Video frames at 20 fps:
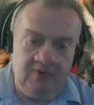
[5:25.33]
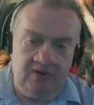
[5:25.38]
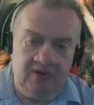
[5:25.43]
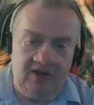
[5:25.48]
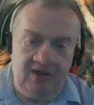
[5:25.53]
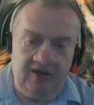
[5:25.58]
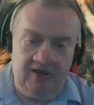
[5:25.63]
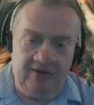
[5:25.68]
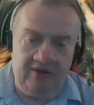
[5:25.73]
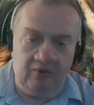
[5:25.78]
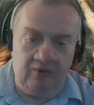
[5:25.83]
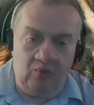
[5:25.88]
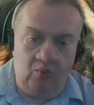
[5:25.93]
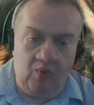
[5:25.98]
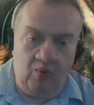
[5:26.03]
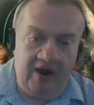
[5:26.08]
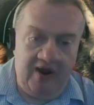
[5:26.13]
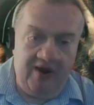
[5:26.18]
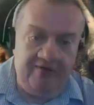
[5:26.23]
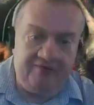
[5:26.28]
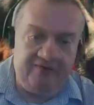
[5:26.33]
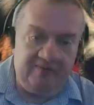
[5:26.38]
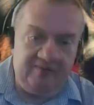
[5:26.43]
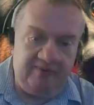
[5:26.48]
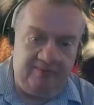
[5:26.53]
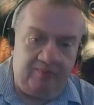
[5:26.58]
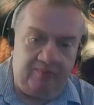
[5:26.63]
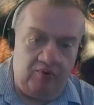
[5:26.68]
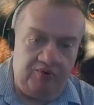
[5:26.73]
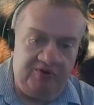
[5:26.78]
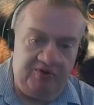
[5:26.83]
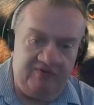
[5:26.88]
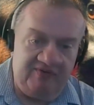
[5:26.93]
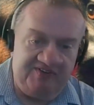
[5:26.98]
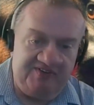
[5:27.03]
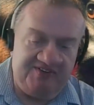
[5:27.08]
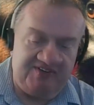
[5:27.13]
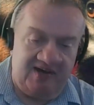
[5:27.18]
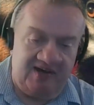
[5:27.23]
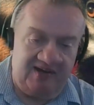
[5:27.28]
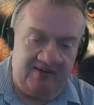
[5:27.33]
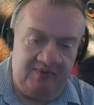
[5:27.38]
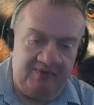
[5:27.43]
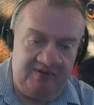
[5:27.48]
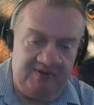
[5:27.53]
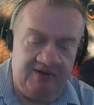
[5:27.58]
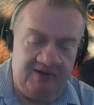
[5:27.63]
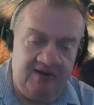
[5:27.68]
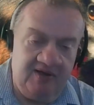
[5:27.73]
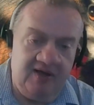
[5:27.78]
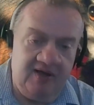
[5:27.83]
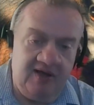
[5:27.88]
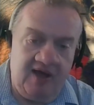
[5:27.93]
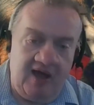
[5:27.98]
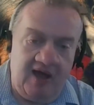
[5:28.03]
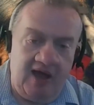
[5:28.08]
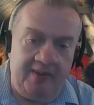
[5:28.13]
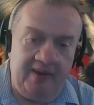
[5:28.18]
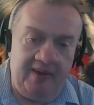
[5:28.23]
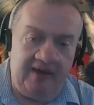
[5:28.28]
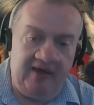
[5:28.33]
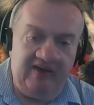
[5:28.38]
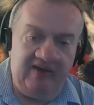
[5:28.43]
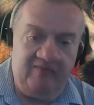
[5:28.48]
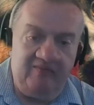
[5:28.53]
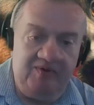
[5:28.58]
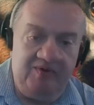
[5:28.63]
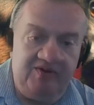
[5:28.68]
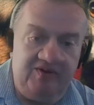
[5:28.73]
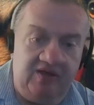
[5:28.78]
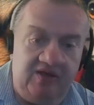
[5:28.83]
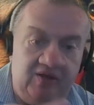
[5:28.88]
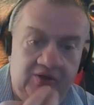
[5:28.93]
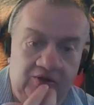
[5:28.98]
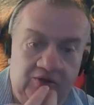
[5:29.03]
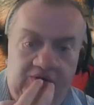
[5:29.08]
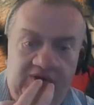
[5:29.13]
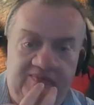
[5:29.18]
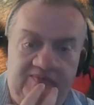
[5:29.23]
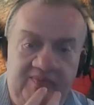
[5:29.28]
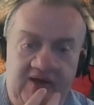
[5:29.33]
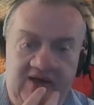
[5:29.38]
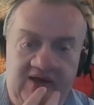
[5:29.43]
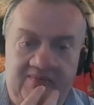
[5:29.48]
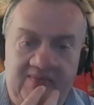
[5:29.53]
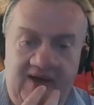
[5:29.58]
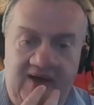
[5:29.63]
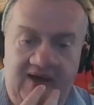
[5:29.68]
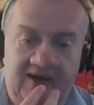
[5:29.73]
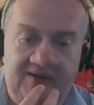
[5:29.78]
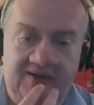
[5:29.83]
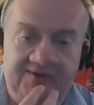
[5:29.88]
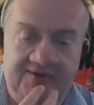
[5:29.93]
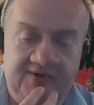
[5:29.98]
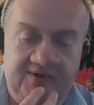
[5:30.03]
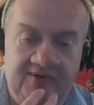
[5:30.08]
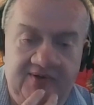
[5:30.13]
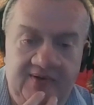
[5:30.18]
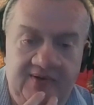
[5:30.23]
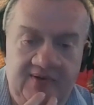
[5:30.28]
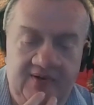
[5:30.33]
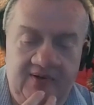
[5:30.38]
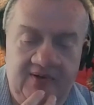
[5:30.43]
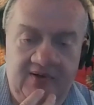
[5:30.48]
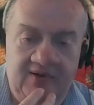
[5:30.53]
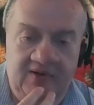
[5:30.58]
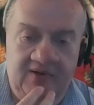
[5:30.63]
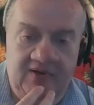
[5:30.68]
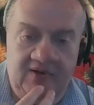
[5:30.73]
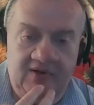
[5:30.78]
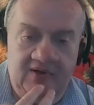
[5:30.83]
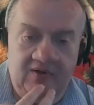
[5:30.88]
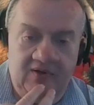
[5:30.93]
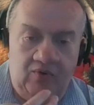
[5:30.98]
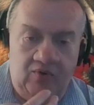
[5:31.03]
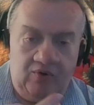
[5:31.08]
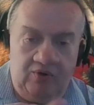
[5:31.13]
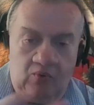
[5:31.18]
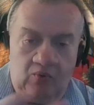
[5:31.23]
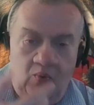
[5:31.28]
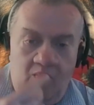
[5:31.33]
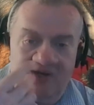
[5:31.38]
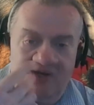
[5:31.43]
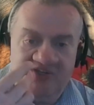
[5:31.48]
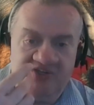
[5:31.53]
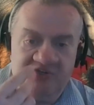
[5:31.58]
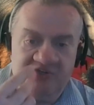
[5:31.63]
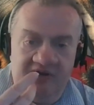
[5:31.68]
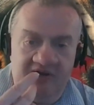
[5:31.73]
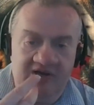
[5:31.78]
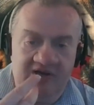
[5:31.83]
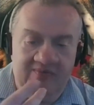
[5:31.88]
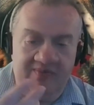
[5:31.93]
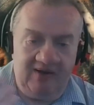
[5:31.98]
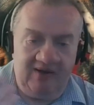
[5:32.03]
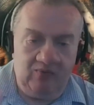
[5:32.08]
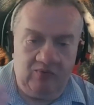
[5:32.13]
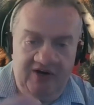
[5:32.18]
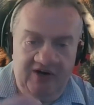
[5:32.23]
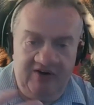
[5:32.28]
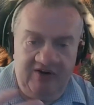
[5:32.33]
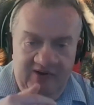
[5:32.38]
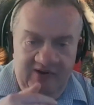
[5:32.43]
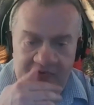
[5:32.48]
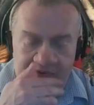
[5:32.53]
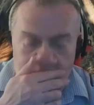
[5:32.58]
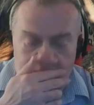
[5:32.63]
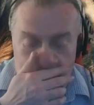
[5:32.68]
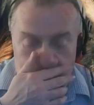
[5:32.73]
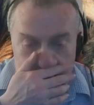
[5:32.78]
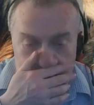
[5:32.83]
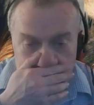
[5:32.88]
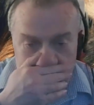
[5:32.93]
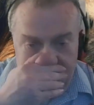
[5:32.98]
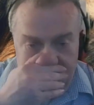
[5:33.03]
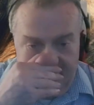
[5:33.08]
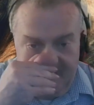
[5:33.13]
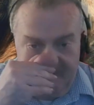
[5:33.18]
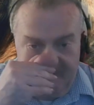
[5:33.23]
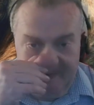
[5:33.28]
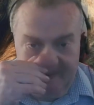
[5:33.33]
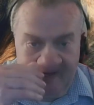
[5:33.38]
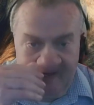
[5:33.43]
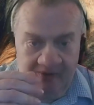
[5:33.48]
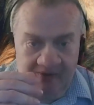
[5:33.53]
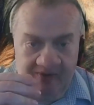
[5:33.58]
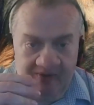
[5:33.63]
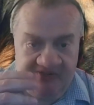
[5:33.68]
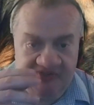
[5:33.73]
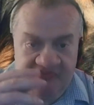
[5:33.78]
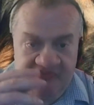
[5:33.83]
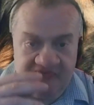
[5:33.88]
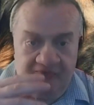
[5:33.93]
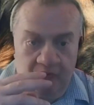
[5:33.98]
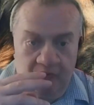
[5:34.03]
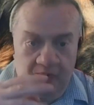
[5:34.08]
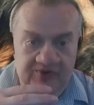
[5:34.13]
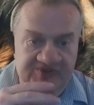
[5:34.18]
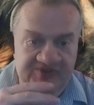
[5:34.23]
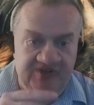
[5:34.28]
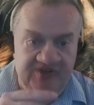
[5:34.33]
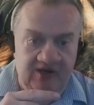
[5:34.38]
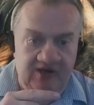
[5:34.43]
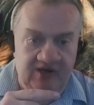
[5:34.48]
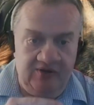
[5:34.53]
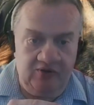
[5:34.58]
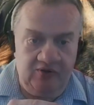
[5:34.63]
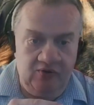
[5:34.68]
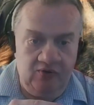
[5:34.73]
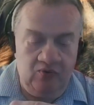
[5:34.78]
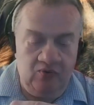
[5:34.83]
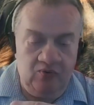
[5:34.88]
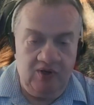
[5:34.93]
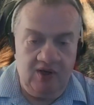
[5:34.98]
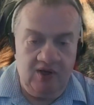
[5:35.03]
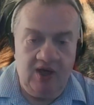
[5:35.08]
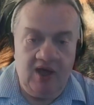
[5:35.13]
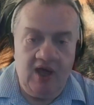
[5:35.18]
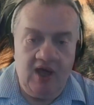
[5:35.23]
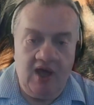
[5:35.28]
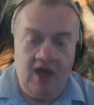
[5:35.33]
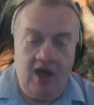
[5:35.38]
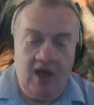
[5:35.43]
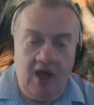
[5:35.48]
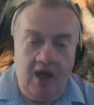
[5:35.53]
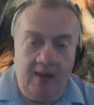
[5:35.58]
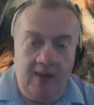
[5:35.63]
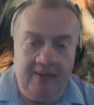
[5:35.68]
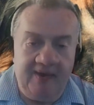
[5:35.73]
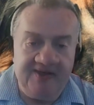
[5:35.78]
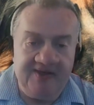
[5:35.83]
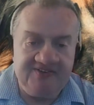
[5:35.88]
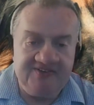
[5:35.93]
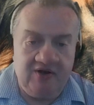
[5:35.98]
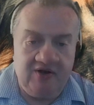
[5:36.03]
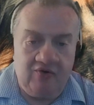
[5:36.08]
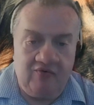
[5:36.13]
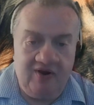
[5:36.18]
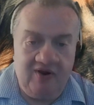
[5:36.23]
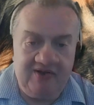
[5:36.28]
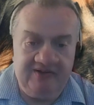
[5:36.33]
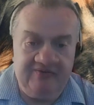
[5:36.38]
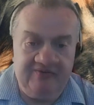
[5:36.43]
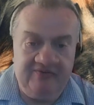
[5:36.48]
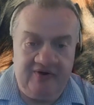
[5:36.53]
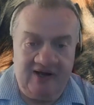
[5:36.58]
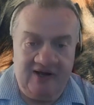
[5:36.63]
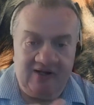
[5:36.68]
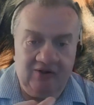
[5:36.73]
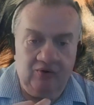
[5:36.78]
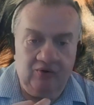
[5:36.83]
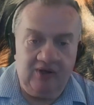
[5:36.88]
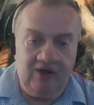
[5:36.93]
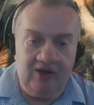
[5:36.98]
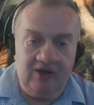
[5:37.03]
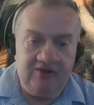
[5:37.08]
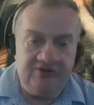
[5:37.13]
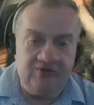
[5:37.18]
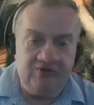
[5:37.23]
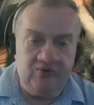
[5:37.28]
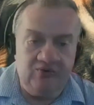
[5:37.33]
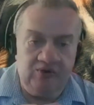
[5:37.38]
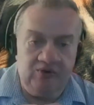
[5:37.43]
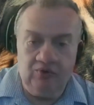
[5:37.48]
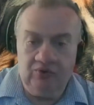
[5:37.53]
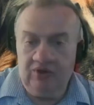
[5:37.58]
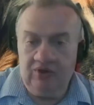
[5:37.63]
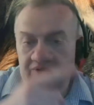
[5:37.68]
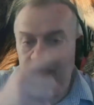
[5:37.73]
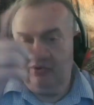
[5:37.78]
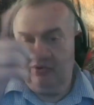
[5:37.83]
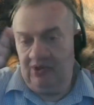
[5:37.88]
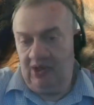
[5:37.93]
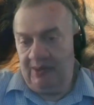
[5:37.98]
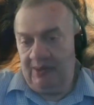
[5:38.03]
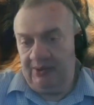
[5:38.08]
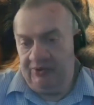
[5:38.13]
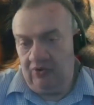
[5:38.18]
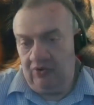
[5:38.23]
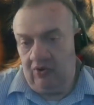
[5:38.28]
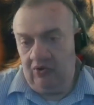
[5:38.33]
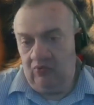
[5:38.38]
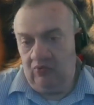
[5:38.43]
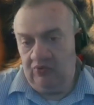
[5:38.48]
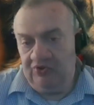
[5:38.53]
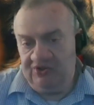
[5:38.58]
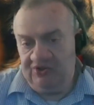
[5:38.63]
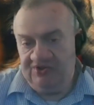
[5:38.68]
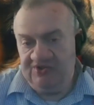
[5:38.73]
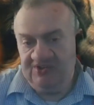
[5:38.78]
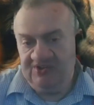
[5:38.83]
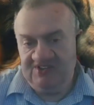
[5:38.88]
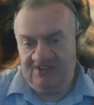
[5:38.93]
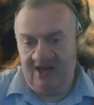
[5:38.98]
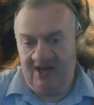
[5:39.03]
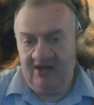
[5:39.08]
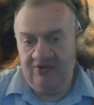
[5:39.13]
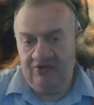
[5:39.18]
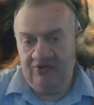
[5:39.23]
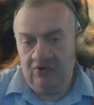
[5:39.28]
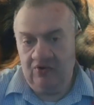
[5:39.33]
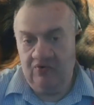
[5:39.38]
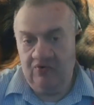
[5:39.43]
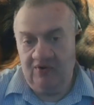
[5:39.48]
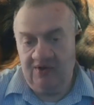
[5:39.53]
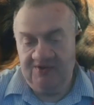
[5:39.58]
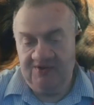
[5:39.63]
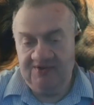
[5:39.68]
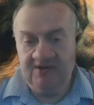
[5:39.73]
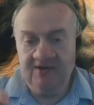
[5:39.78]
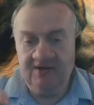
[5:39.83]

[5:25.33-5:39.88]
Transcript: get it away from the point of excitement, and then give me the look at me command or the watch me command, whatever you want to call it. And now it's focusing on you and it gets corrected for not looking at you and looking to the other dog, which it's excited to greet.